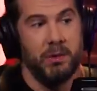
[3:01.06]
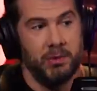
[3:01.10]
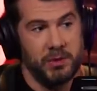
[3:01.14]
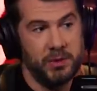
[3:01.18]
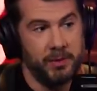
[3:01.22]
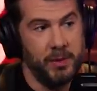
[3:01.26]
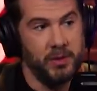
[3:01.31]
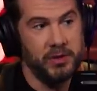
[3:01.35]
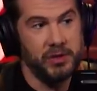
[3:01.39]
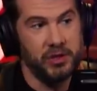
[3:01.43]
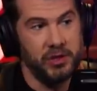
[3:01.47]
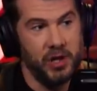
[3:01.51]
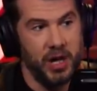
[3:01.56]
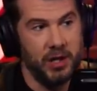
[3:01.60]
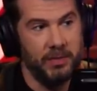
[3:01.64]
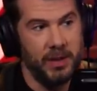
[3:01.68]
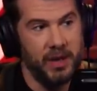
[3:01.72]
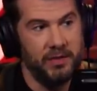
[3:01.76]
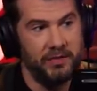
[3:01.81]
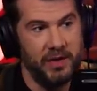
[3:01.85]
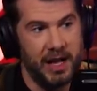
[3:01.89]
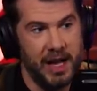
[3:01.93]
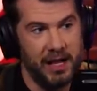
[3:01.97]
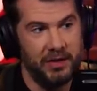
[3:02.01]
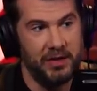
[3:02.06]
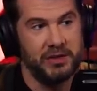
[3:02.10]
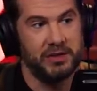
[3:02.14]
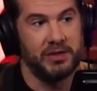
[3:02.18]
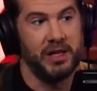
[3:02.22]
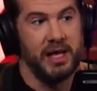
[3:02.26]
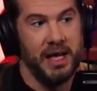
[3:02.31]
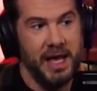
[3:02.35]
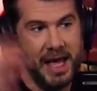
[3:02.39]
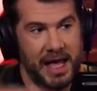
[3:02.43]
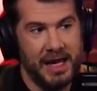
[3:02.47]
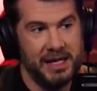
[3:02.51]
He was supposed to talk about violence,
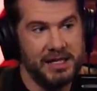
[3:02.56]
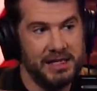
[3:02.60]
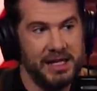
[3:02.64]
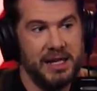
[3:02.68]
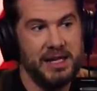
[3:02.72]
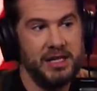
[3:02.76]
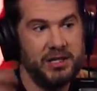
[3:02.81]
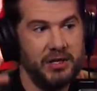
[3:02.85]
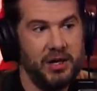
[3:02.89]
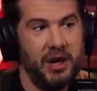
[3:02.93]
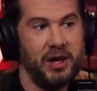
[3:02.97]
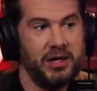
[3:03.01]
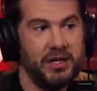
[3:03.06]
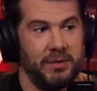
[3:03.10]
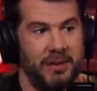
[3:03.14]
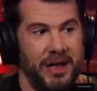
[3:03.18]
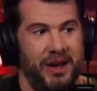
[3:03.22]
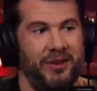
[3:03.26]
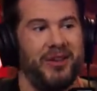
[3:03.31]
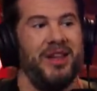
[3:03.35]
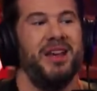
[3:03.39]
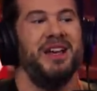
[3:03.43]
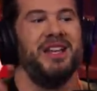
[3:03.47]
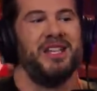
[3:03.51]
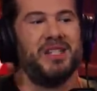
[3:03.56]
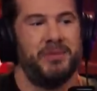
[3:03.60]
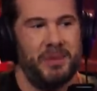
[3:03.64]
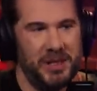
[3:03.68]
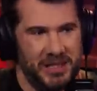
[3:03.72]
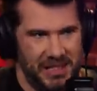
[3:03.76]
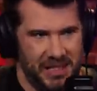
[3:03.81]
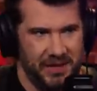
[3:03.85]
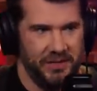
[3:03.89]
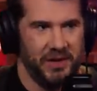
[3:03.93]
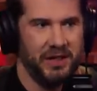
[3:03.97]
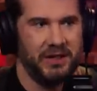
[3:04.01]
and instead he talked about
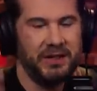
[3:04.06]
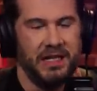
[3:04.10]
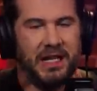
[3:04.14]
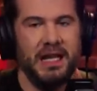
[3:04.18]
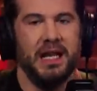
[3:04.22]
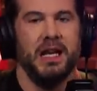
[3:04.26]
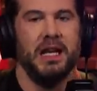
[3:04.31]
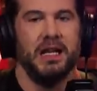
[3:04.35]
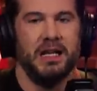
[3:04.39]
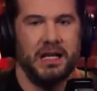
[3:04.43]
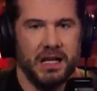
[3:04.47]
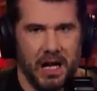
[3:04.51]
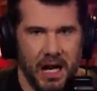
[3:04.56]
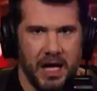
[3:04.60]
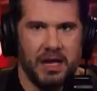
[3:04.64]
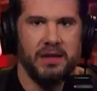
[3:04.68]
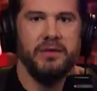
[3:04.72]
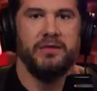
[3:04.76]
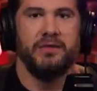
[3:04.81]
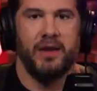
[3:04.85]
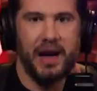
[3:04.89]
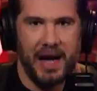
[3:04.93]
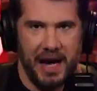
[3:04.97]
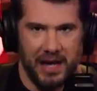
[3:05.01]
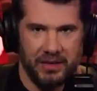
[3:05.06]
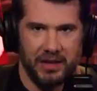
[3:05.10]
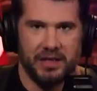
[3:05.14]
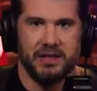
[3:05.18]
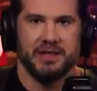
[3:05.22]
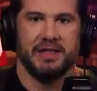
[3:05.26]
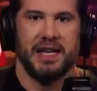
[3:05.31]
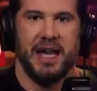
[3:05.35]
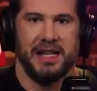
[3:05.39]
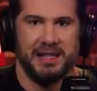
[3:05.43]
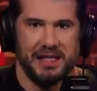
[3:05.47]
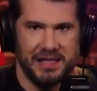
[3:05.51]
specifically gun
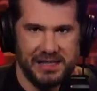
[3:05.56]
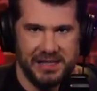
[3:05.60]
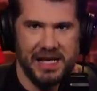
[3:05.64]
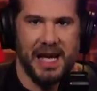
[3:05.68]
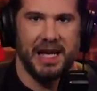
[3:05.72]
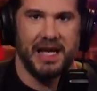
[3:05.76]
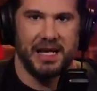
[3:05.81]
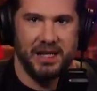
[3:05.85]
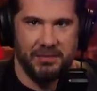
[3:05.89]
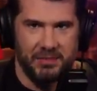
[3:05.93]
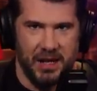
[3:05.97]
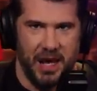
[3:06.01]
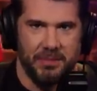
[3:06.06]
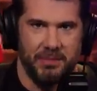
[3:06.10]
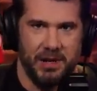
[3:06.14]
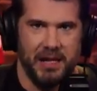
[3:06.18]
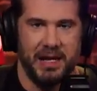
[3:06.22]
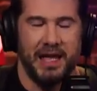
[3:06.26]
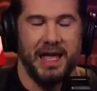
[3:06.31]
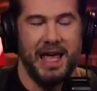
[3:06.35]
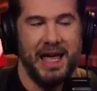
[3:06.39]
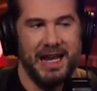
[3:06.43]
violence and the Second Amendment,